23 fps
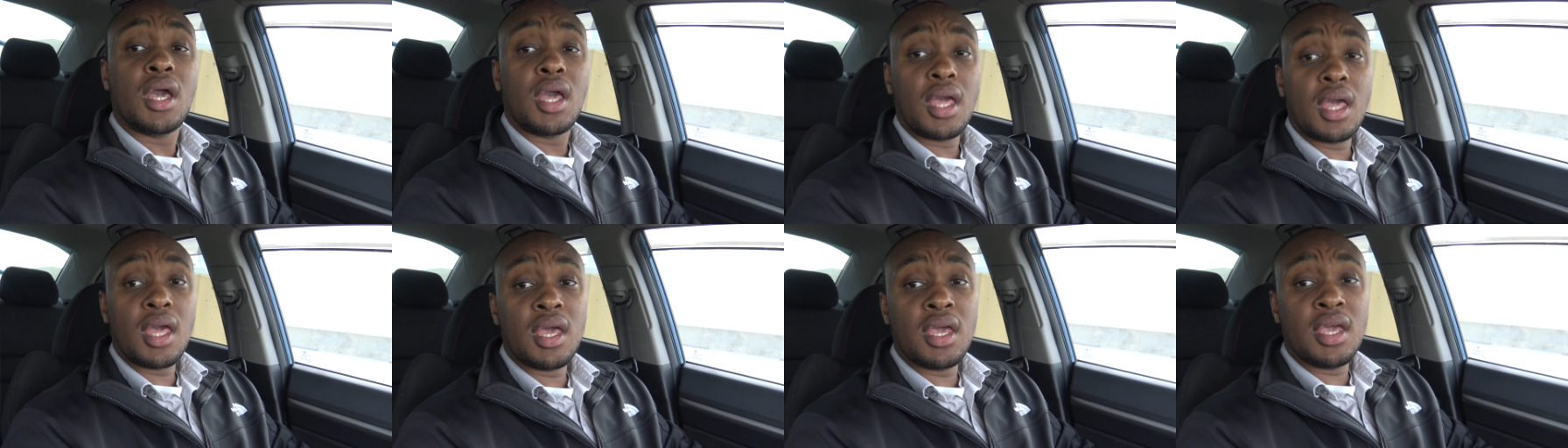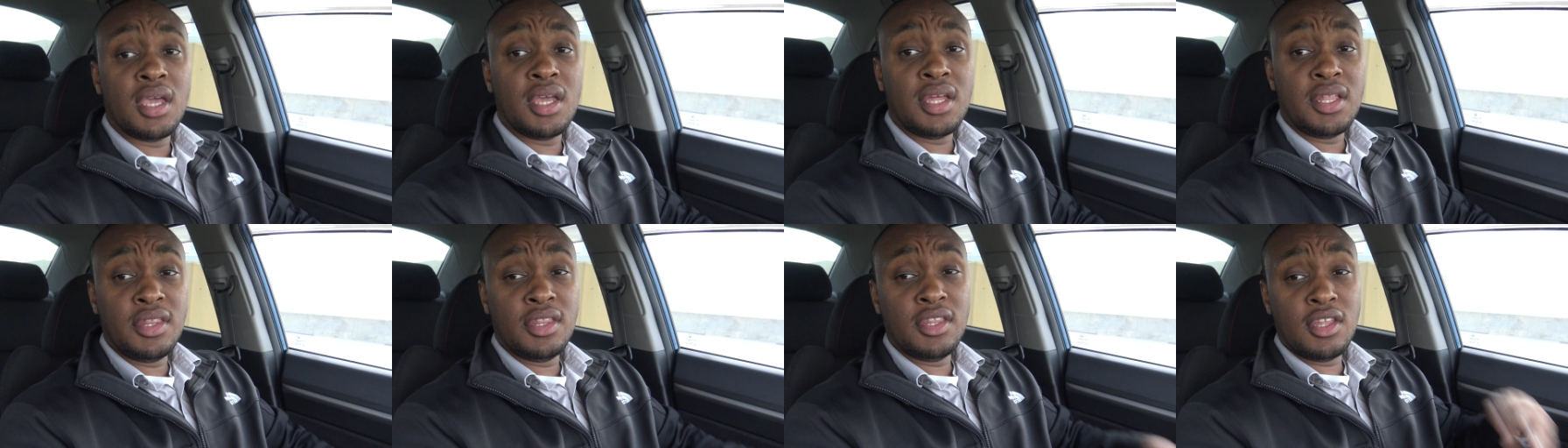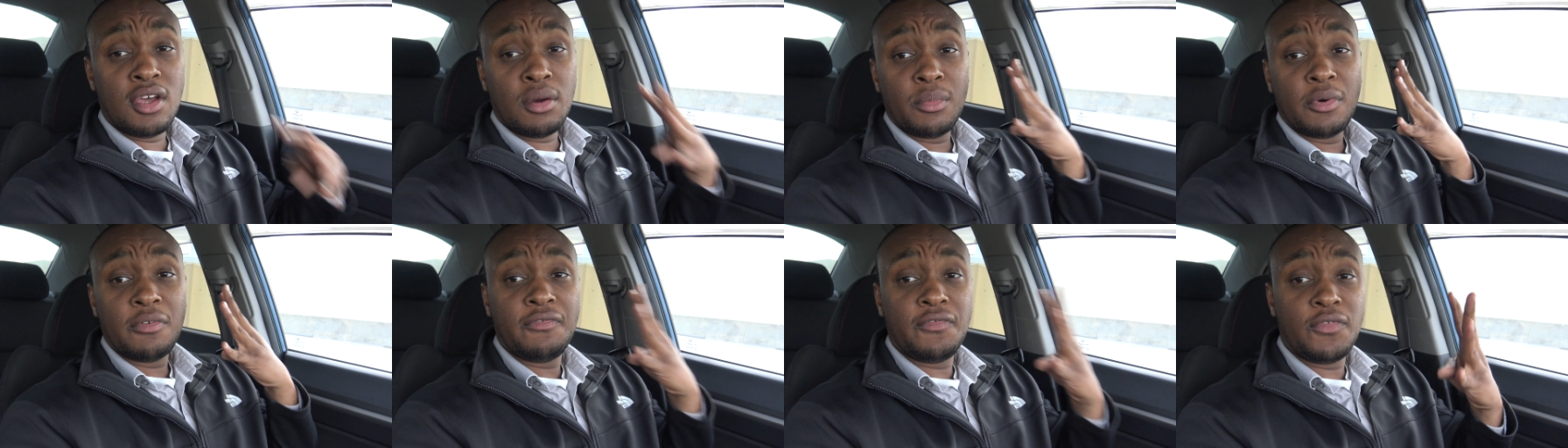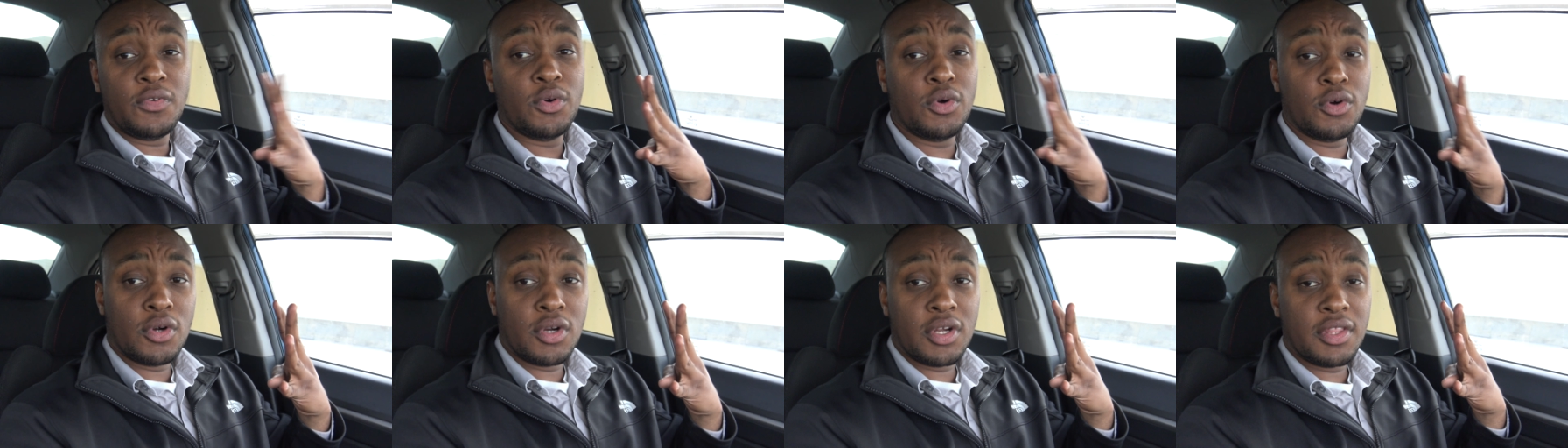And number
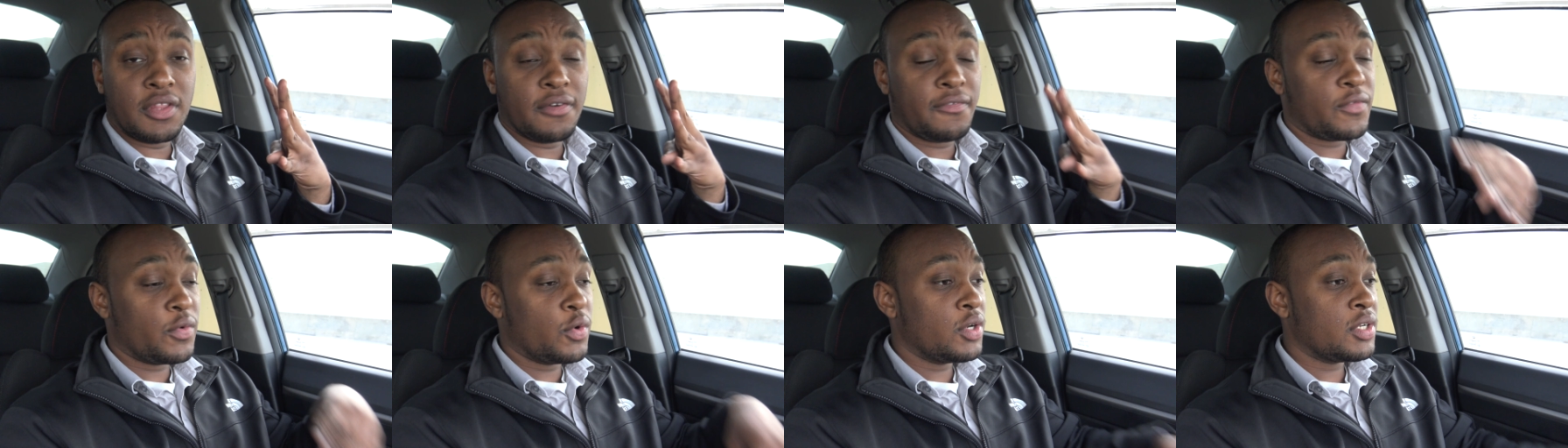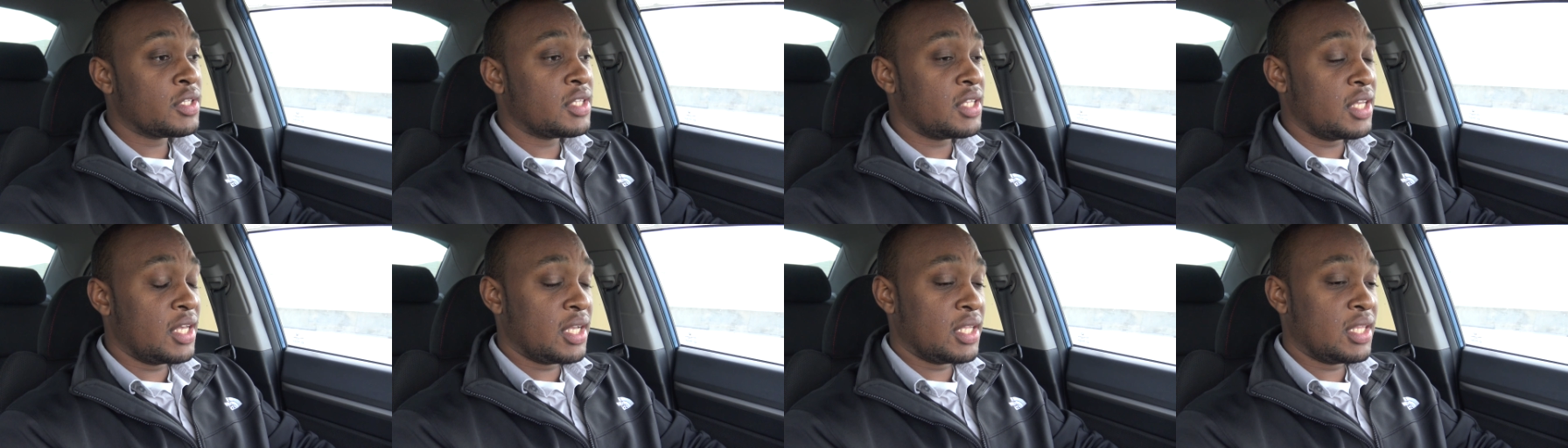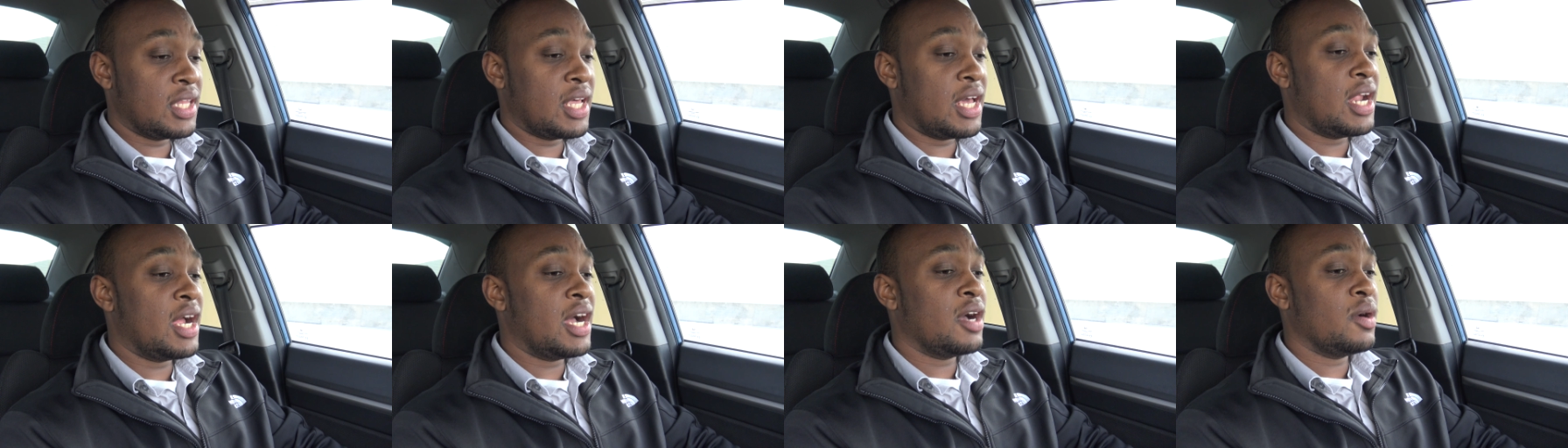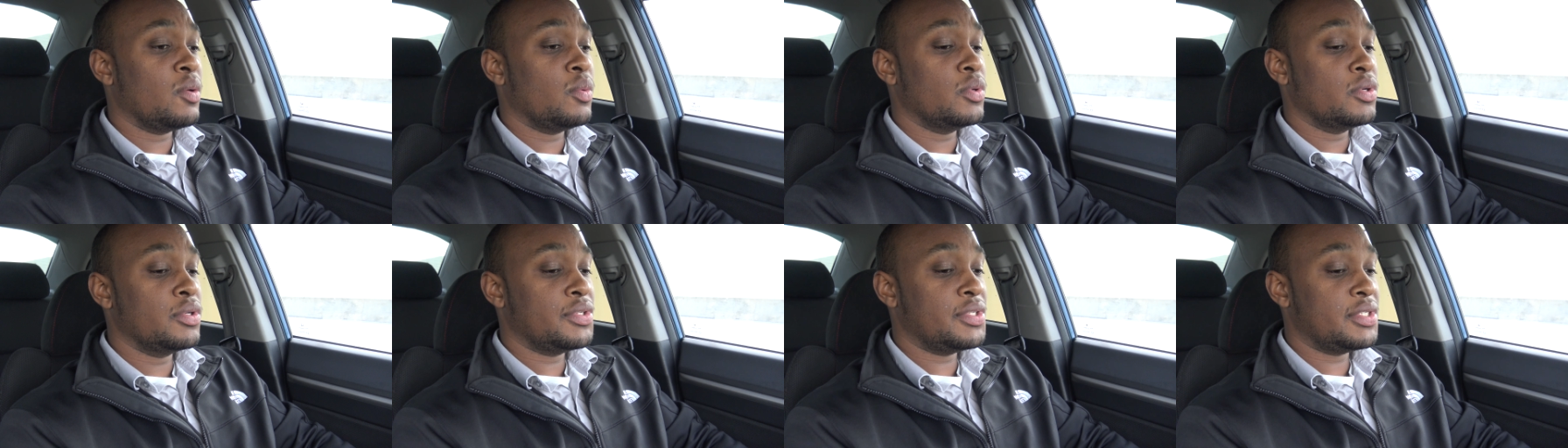four, the fourth thing that I
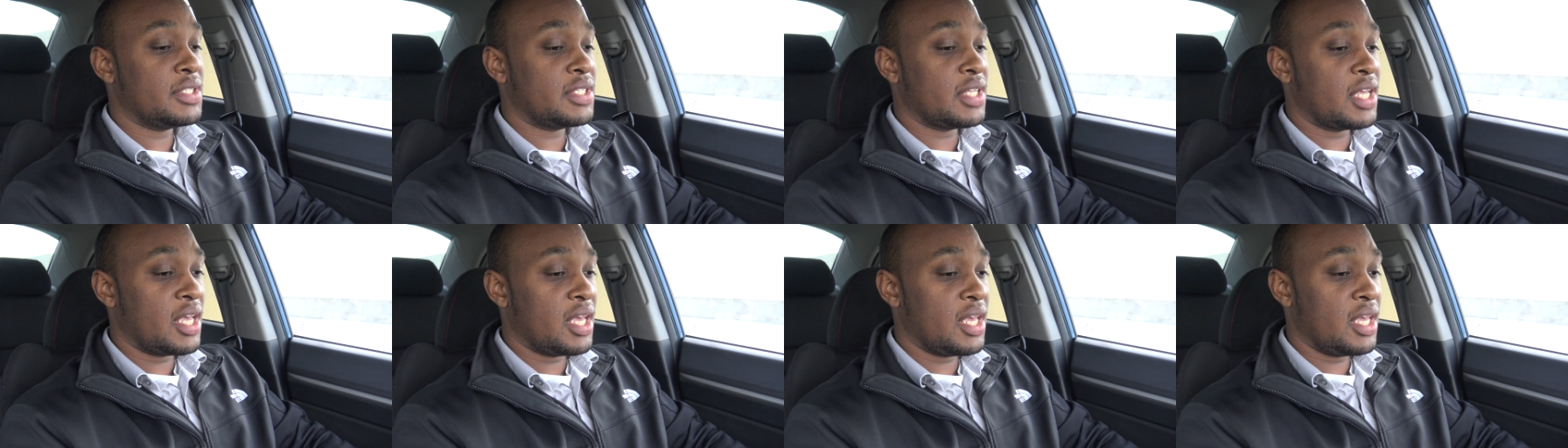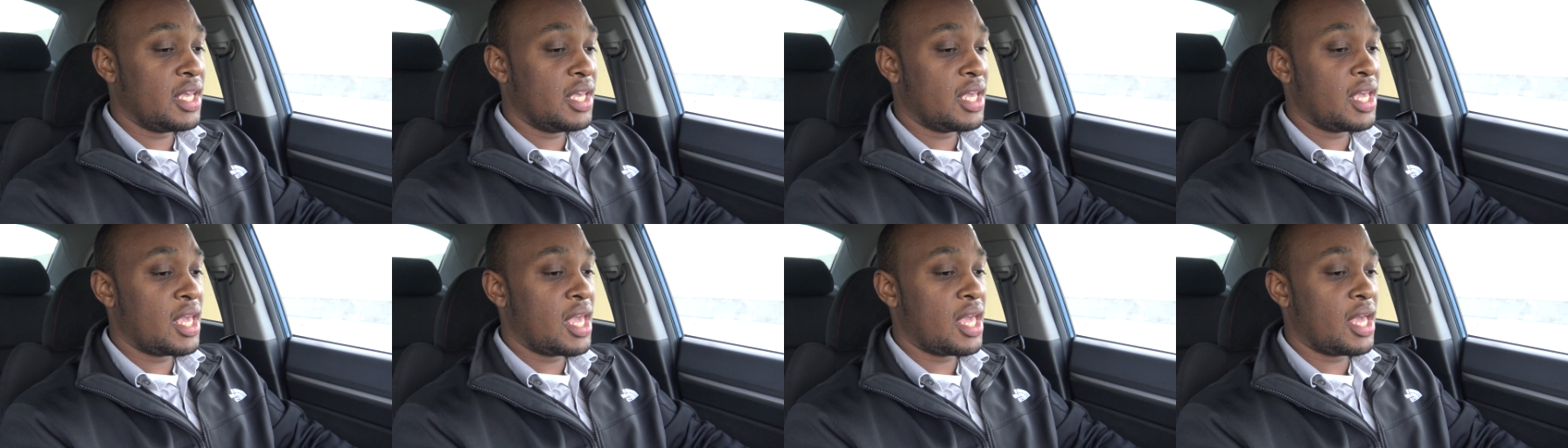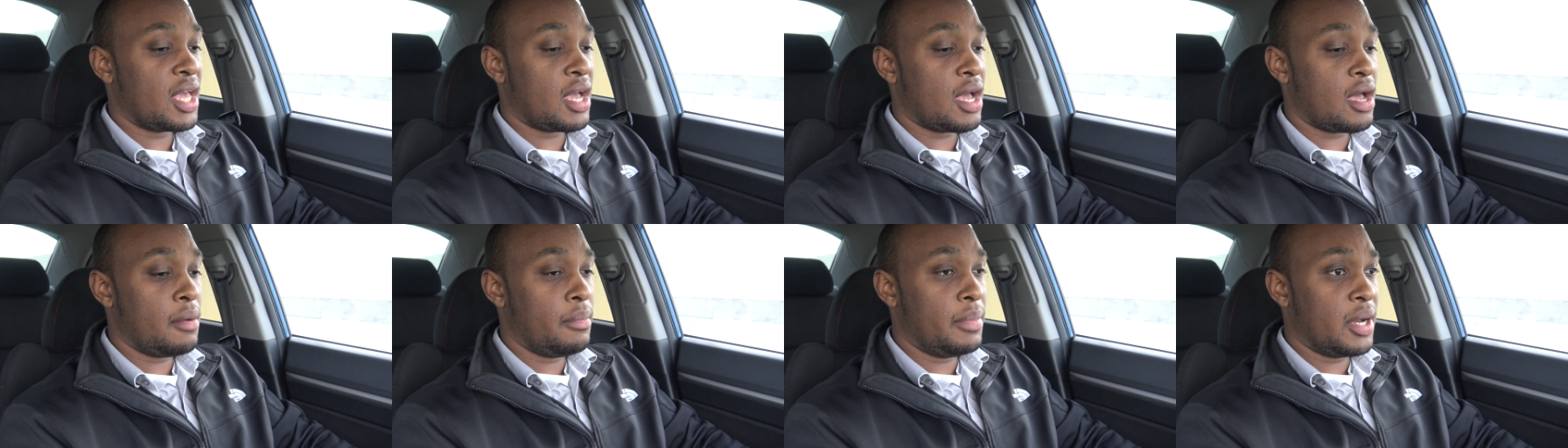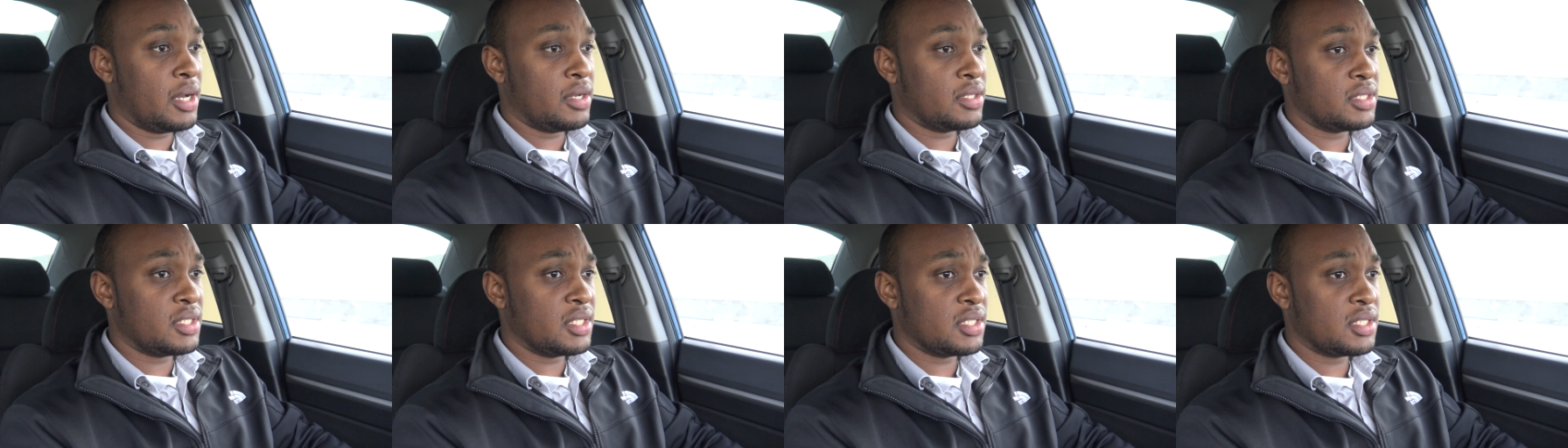will say
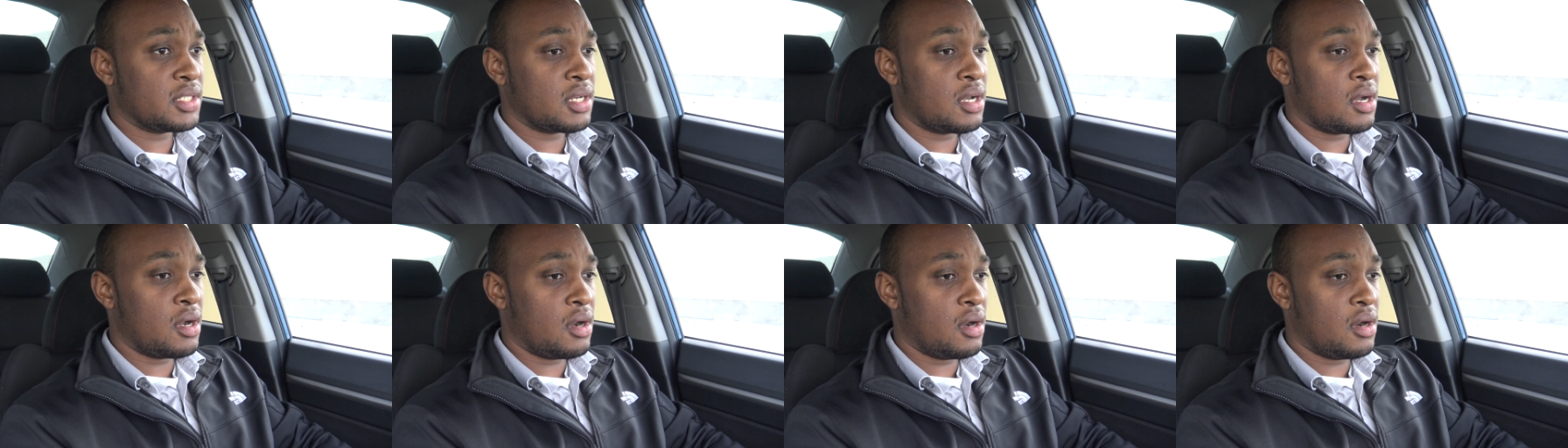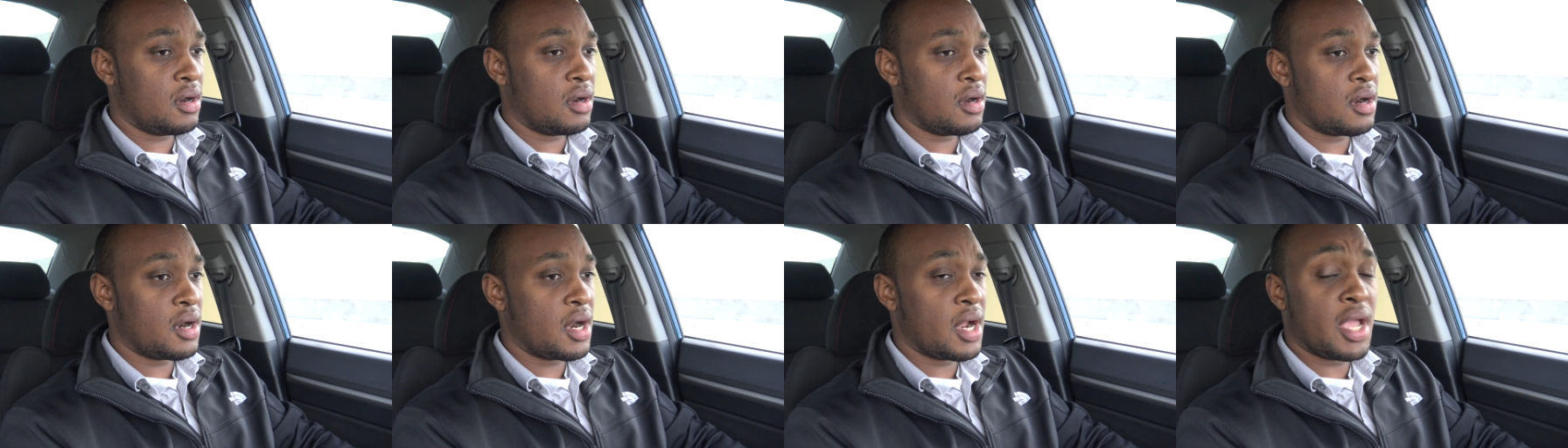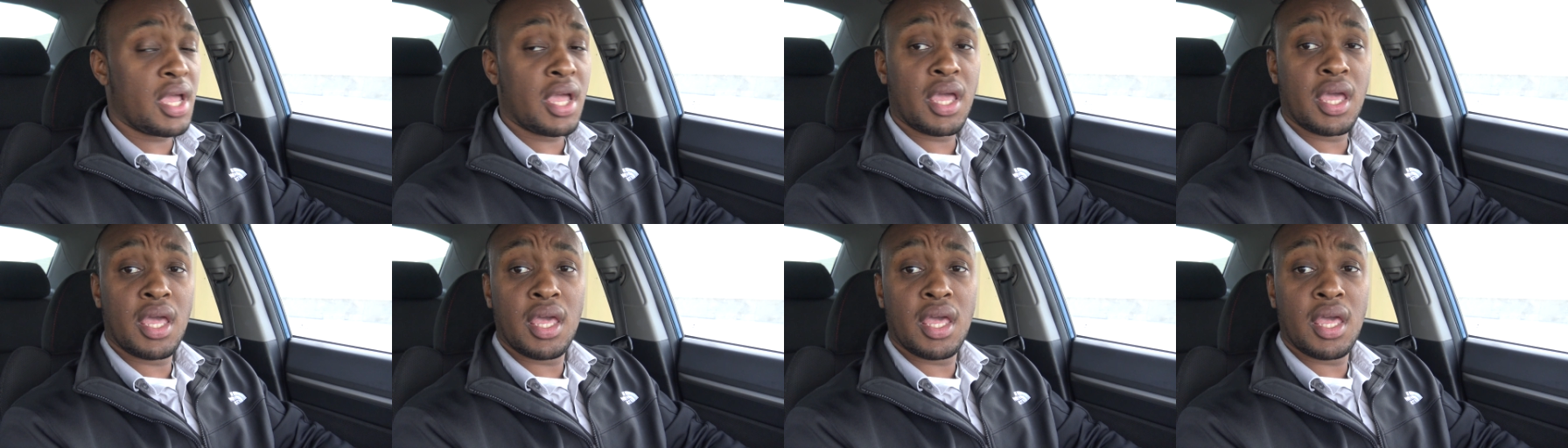about this car